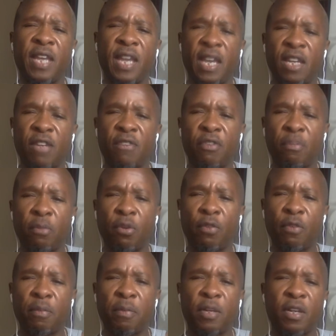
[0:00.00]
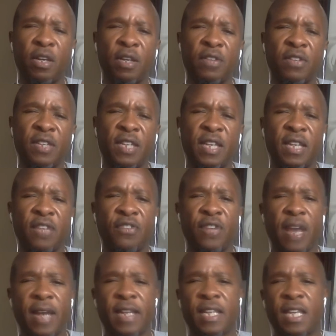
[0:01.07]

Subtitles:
end of the movie because he has not